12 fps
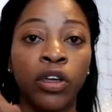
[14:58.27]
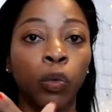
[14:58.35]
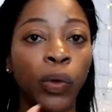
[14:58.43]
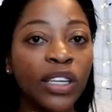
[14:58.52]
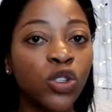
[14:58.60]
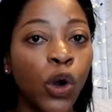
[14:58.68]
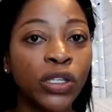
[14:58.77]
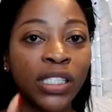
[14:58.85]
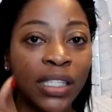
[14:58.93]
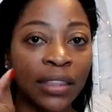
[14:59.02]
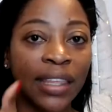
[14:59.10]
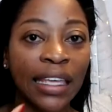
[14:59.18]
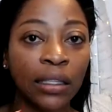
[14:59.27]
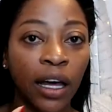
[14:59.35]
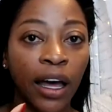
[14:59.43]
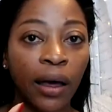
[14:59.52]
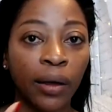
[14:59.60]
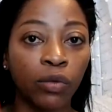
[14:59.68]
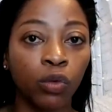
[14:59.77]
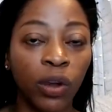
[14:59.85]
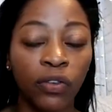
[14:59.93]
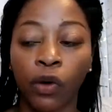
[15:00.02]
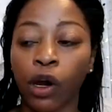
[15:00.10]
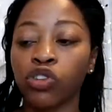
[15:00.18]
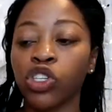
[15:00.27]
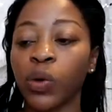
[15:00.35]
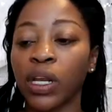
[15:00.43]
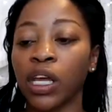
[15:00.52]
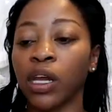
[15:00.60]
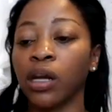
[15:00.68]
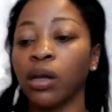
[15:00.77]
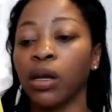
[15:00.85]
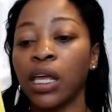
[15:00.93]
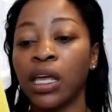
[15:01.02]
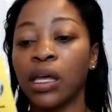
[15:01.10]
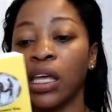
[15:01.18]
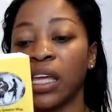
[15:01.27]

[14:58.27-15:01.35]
the resources that they um, refer to in here